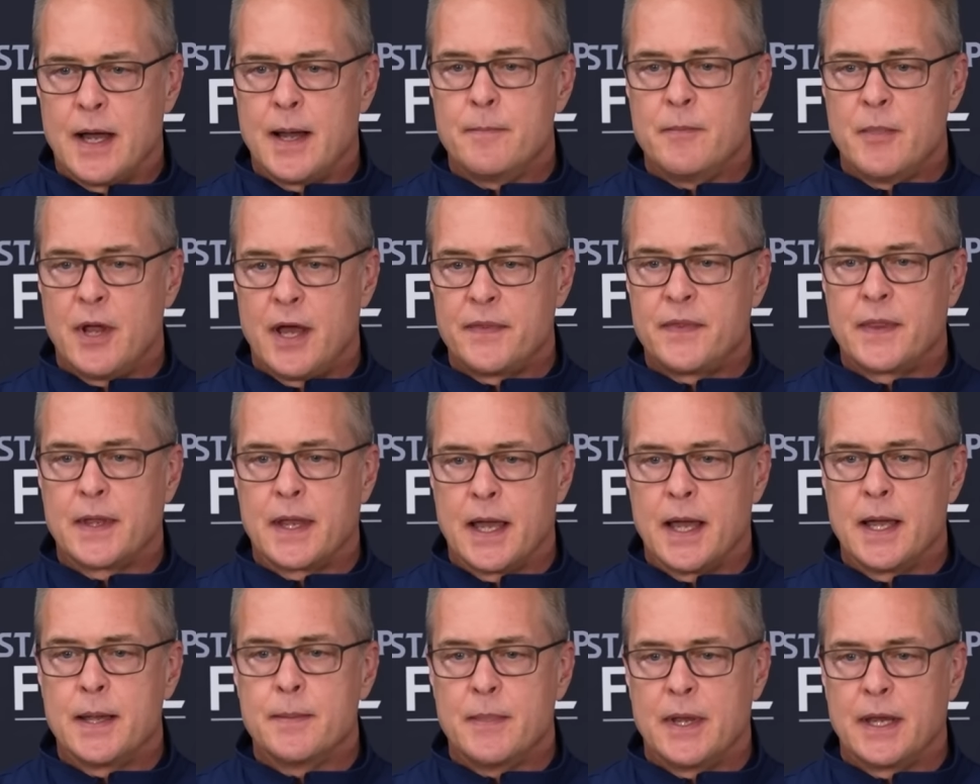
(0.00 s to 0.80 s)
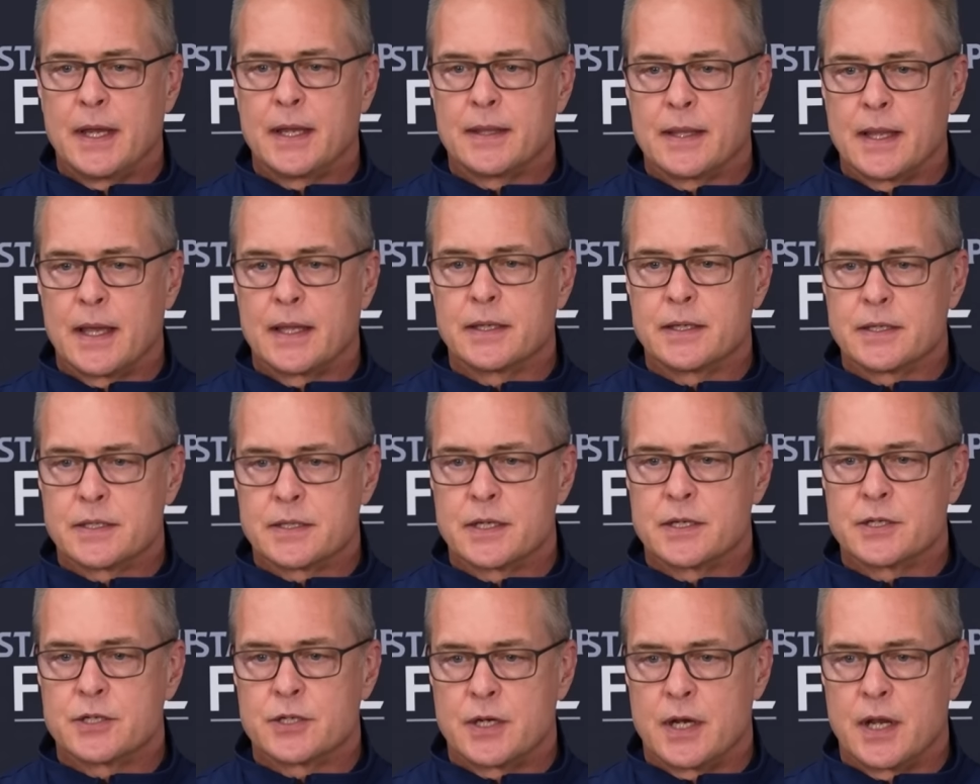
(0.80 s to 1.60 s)
I'm not the guy making that
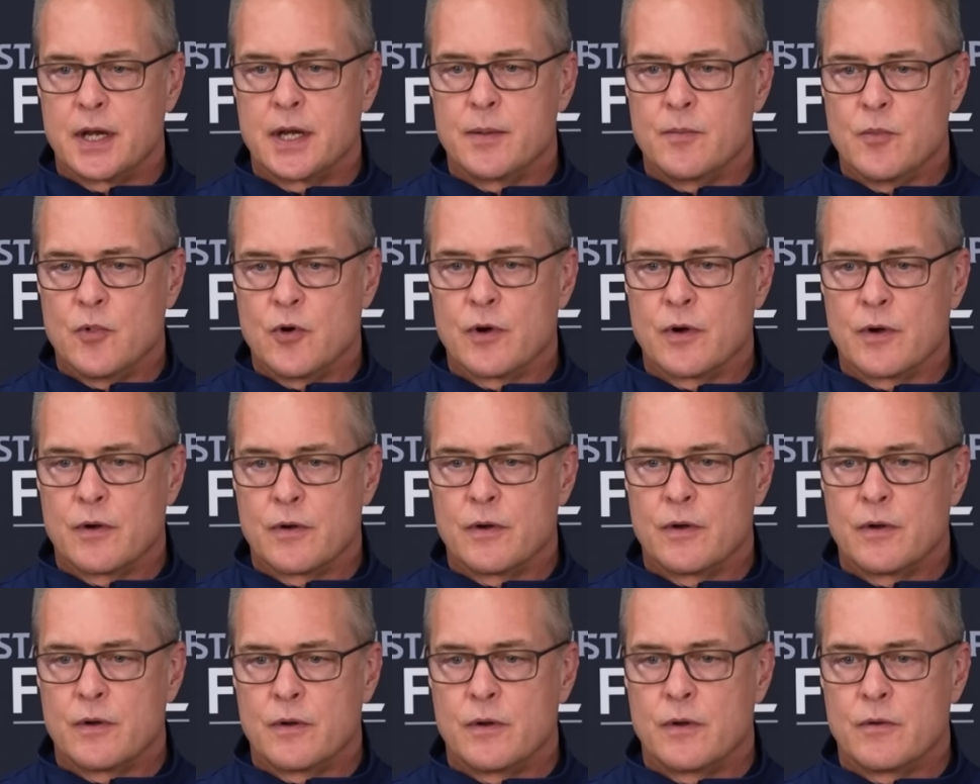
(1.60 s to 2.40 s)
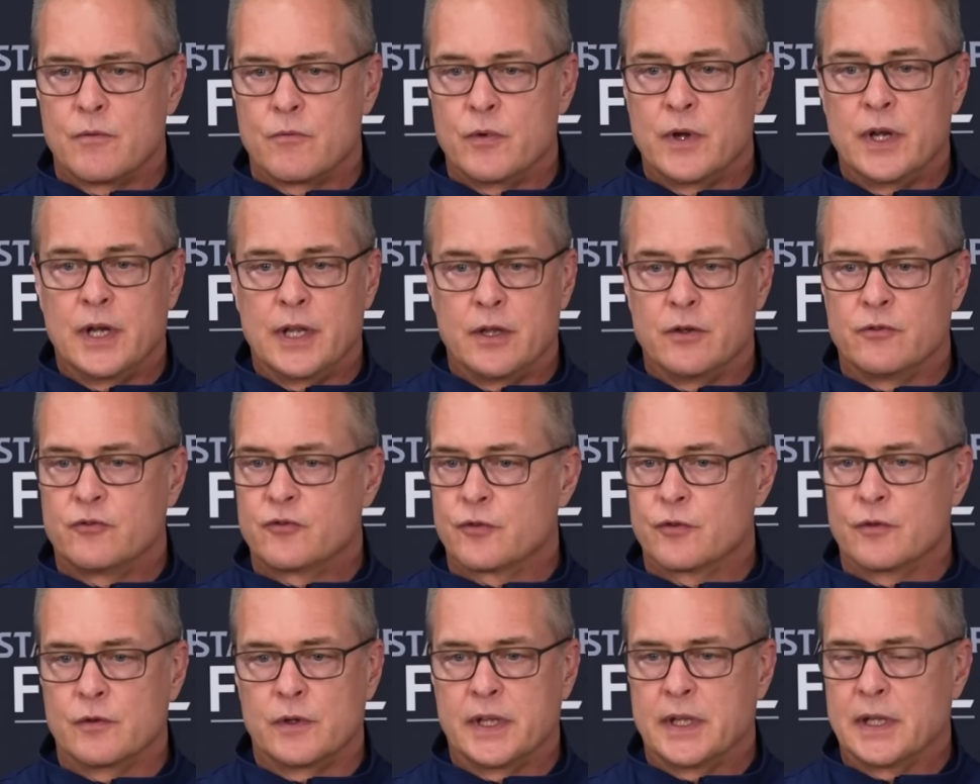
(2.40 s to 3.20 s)
decision anymore, really,
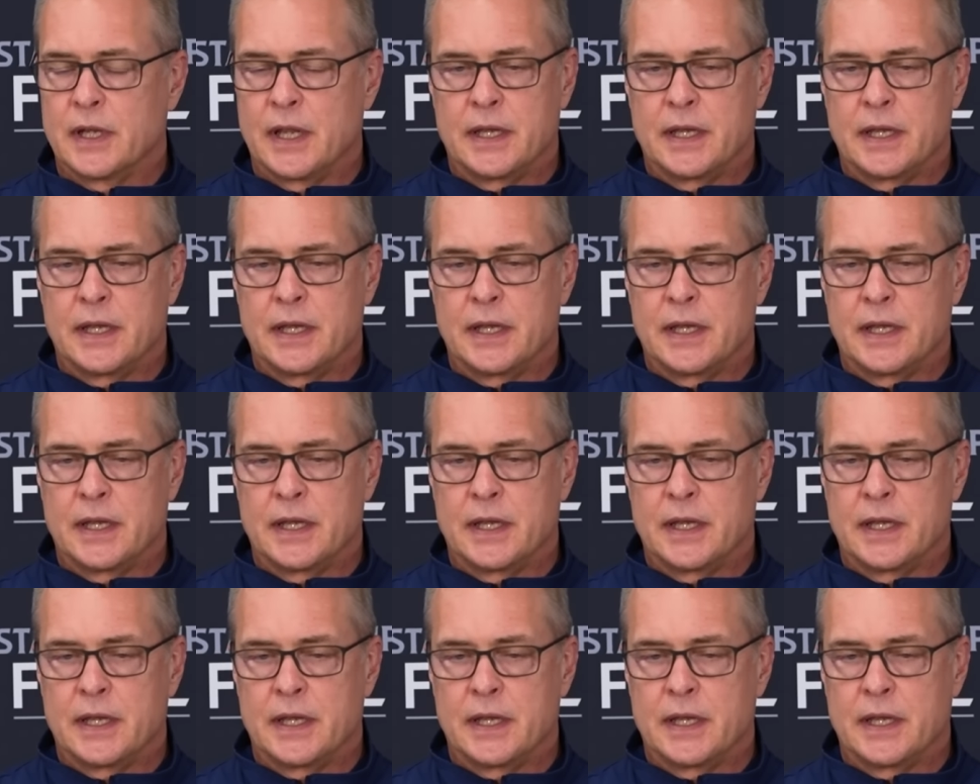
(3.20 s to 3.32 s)
truly.